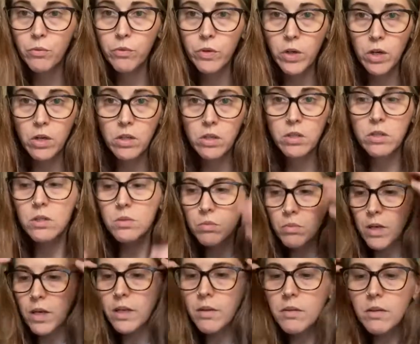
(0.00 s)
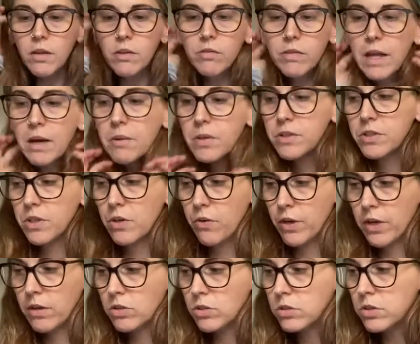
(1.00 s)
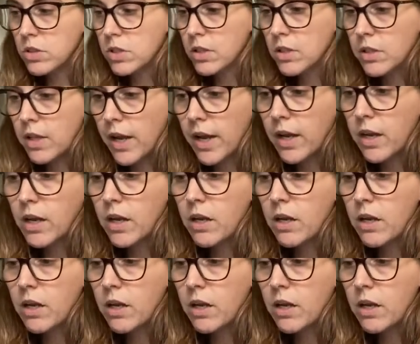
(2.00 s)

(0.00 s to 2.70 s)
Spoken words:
first what the flowers are going to look like.